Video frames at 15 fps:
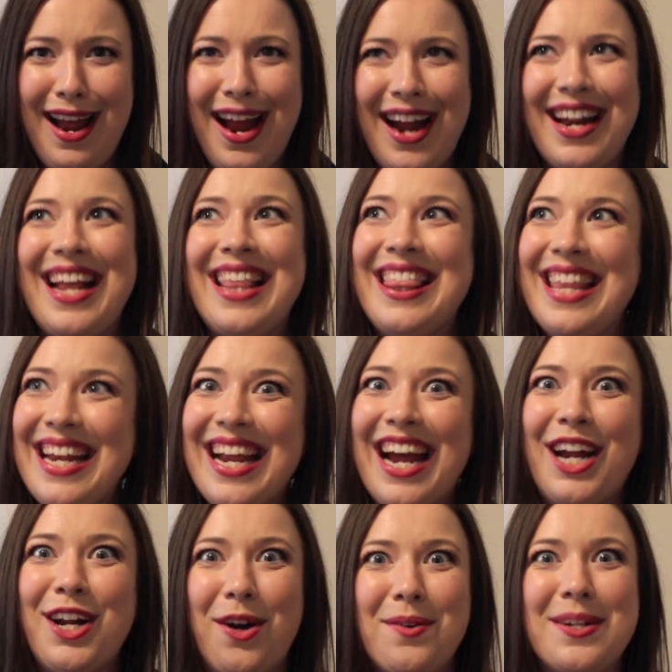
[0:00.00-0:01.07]
and I think
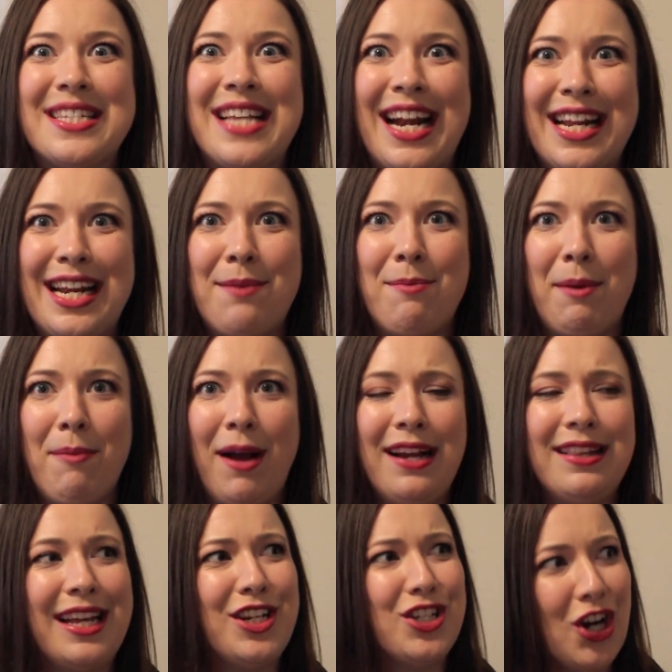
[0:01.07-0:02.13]
I'd always had it in my
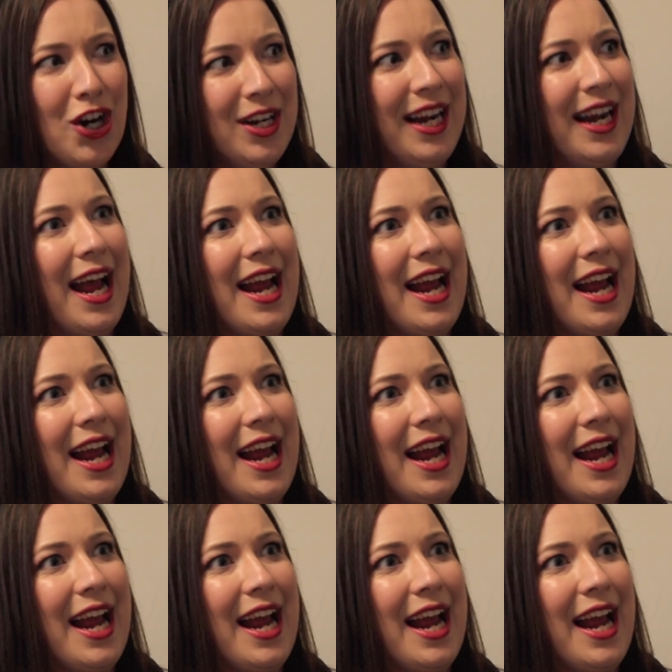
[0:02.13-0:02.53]
mind, like, darn it,